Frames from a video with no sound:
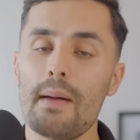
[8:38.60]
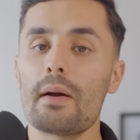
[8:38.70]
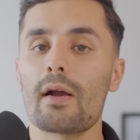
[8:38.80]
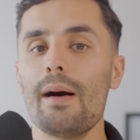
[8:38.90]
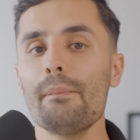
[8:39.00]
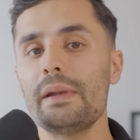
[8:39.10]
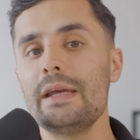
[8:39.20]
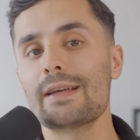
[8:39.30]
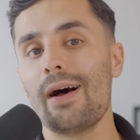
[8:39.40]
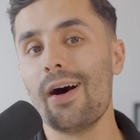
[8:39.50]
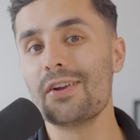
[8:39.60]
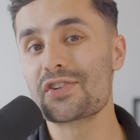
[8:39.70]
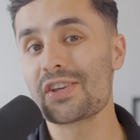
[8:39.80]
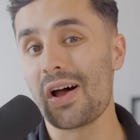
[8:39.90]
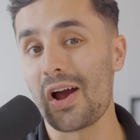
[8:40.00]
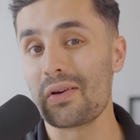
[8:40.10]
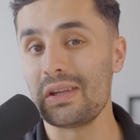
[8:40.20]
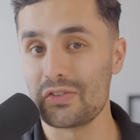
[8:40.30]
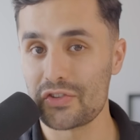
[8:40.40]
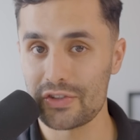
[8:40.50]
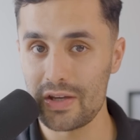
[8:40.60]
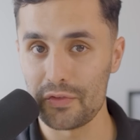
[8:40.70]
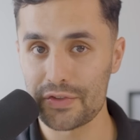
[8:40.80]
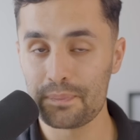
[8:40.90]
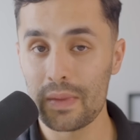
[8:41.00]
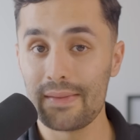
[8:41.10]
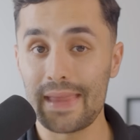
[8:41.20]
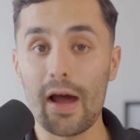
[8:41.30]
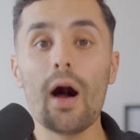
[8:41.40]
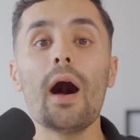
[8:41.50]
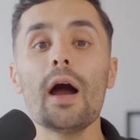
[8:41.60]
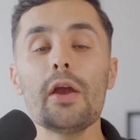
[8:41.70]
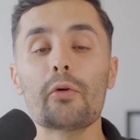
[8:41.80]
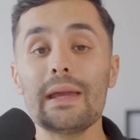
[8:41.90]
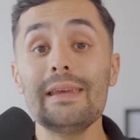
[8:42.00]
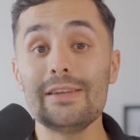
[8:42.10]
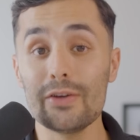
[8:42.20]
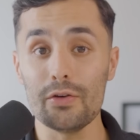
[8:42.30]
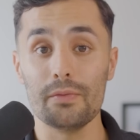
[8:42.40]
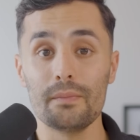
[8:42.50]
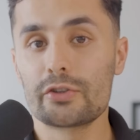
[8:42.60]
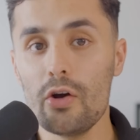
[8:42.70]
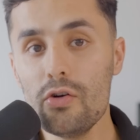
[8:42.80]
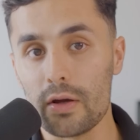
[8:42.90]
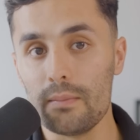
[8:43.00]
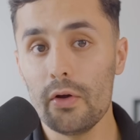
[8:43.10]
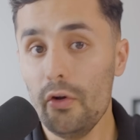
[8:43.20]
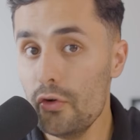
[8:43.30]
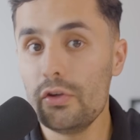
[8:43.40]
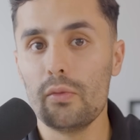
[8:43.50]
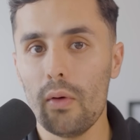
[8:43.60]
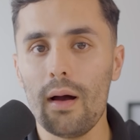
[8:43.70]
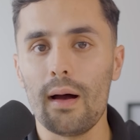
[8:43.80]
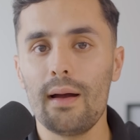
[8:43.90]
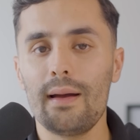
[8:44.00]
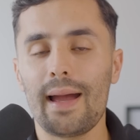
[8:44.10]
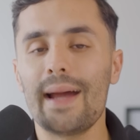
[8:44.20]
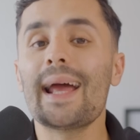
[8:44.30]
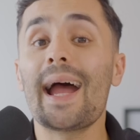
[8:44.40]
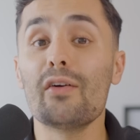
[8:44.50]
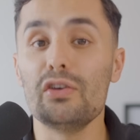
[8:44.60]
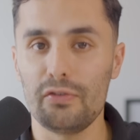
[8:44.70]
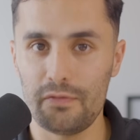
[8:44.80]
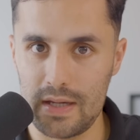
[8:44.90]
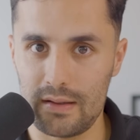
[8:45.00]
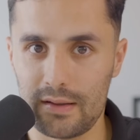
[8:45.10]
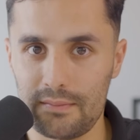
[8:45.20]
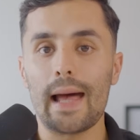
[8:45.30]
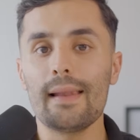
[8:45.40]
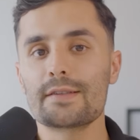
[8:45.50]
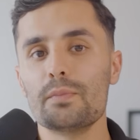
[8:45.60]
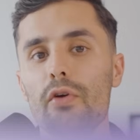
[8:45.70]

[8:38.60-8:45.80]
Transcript: Remember, companies aren't just hiring your skills. They are hiring you. Show them who you are and how you think. Now let's